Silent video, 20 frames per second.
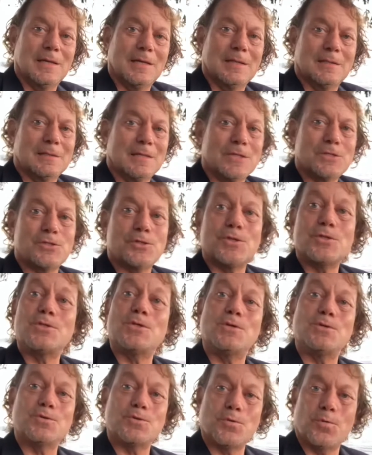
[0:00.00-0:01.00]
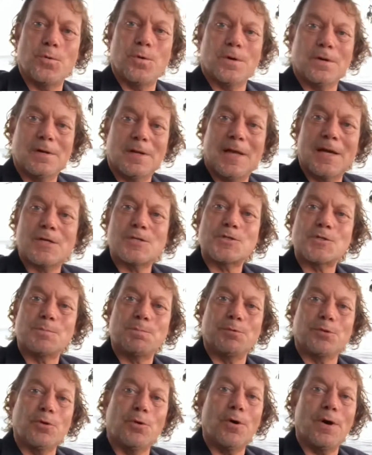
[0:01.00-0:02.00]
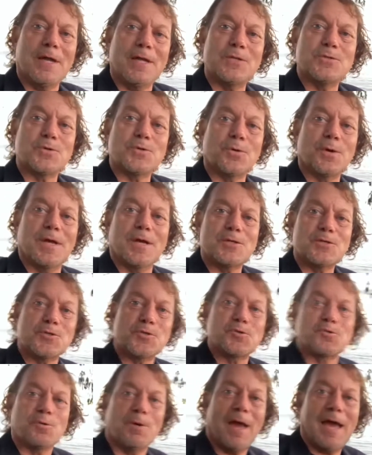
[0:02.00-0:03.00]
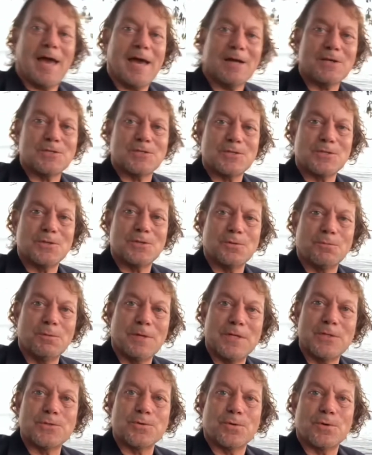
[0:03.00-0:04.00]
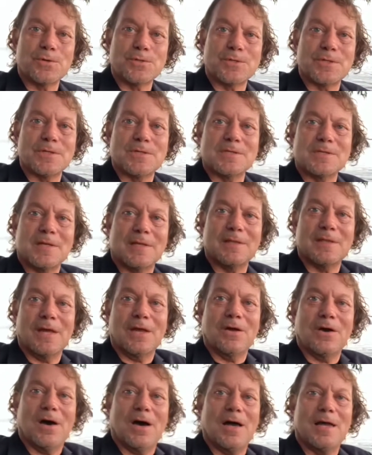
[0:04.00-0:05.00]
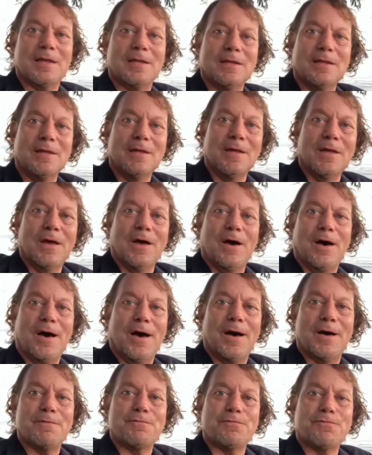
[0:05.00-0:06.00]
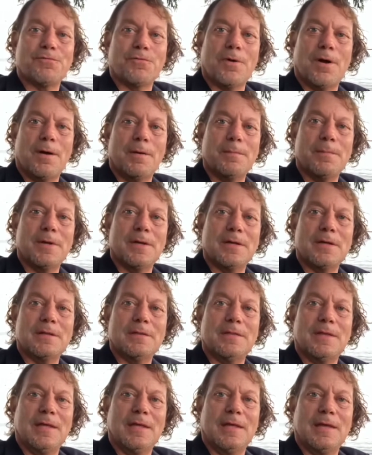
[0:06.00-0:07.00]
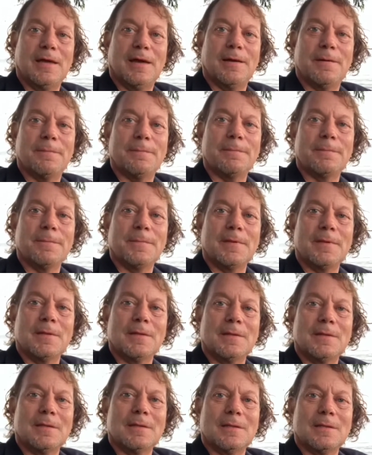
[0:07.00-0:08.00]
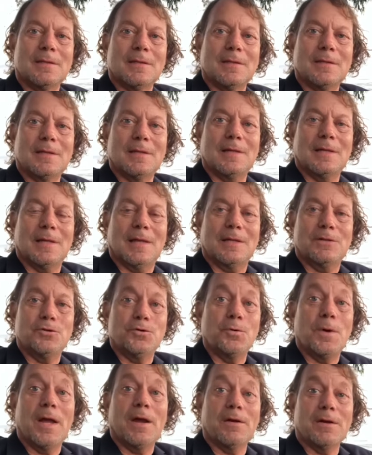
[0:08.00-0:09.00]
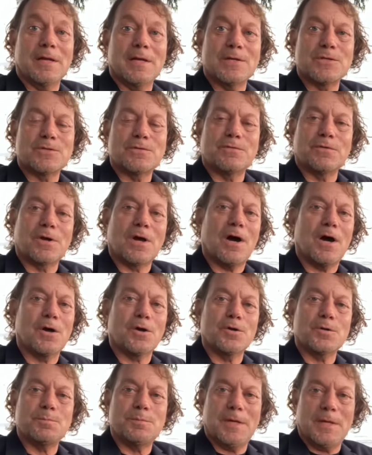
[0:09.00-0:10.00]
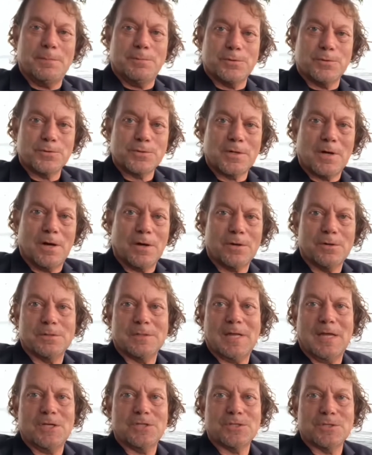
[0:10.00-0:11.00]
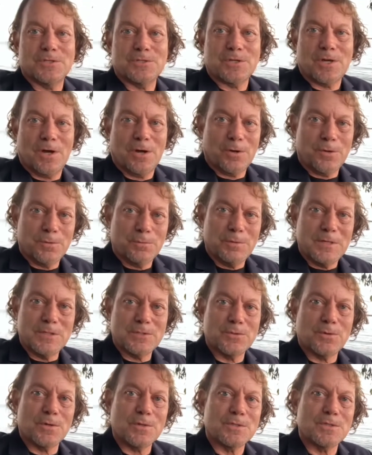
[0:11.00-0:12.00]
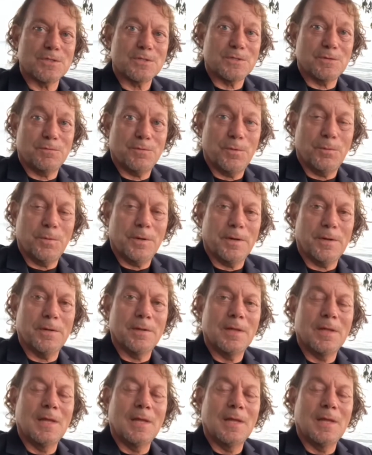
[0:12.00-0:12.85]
let's just use the word, exploit or extract the resources that they got from the new areas of the conquered peoples, conquered nations, conquered resources, if you will.